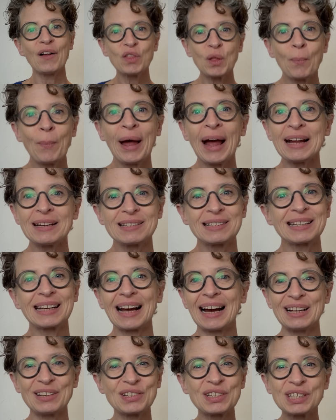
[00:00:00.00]
And the PET
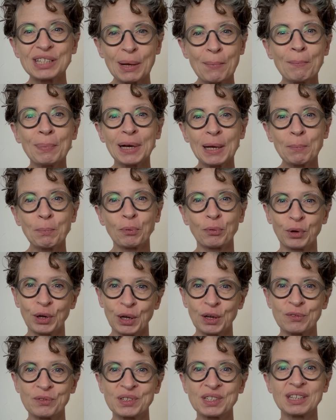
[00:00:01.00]
scan simply
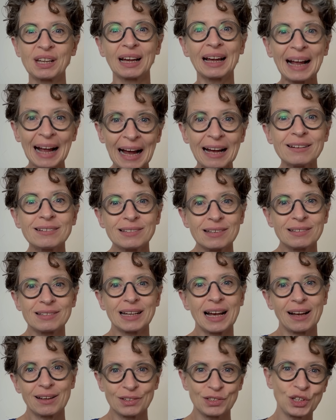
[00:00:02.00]
proves that cancer
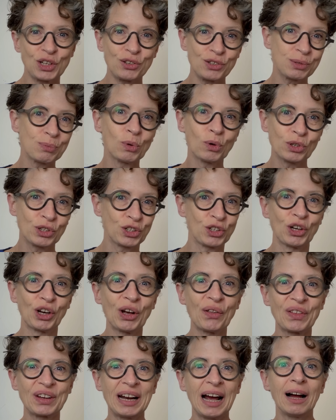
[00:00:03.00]
cells use more
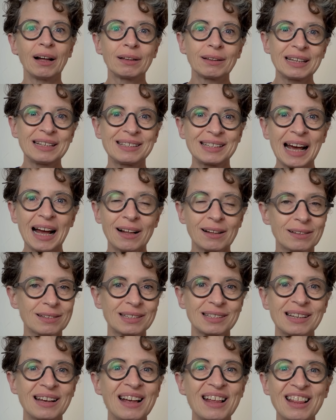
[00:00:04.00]
sugar than healthy
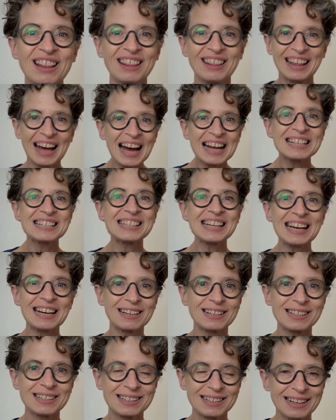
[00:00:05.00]
cells. That's
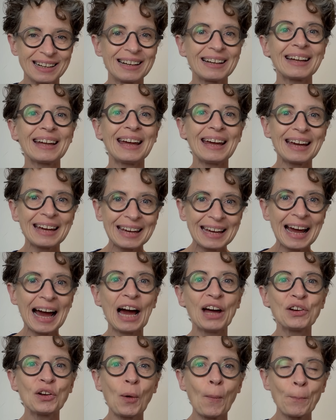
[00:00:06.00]
it. It
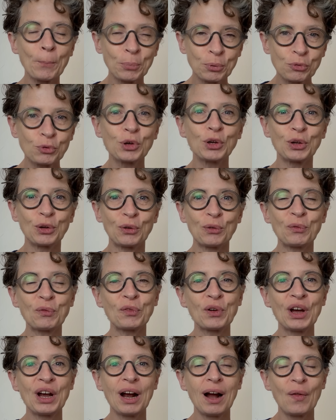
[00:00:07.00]
cannot
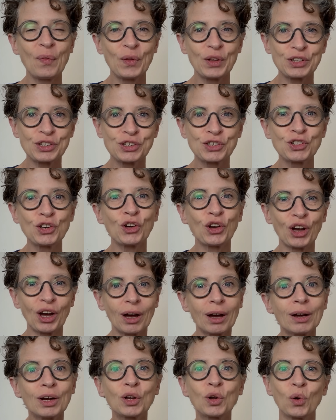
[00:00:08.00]
prove that
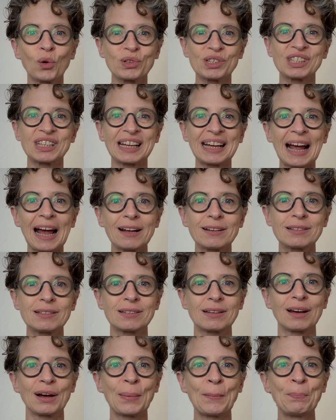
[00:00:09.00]
sugar caused the
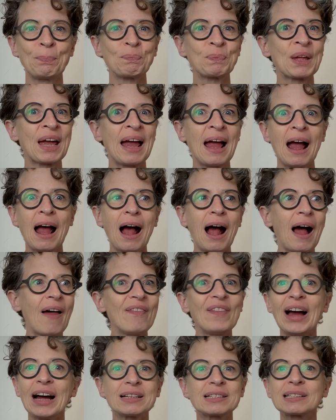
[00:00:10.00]
cancer.
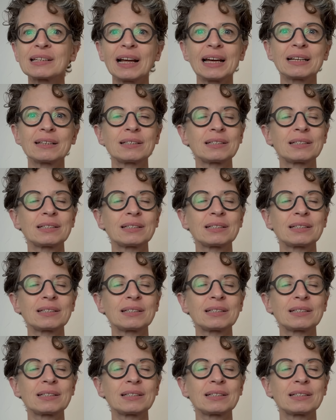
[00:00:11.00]
And that's like